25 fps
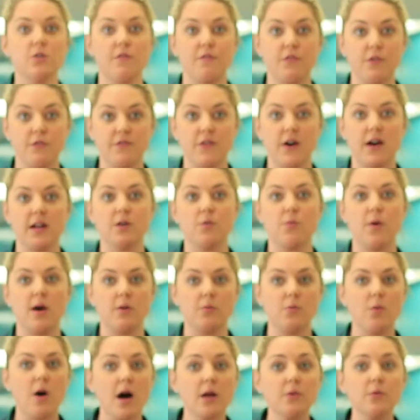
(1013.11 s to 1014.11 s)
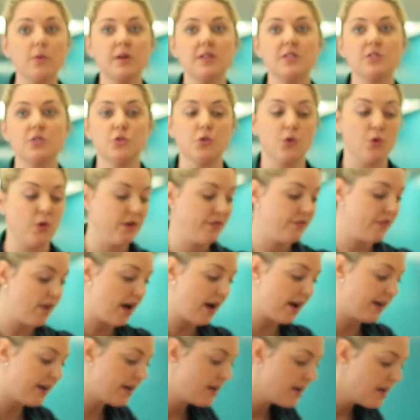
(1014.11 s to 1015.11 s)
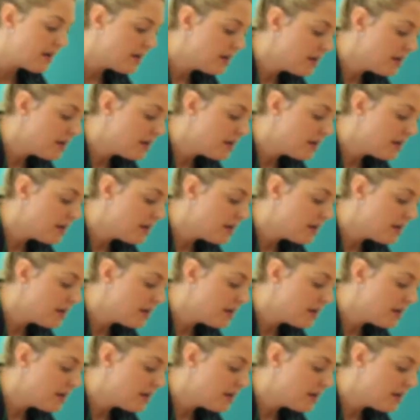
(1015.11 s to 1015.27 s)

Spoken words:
so if you find a Wet n Wild one, it's totally fine.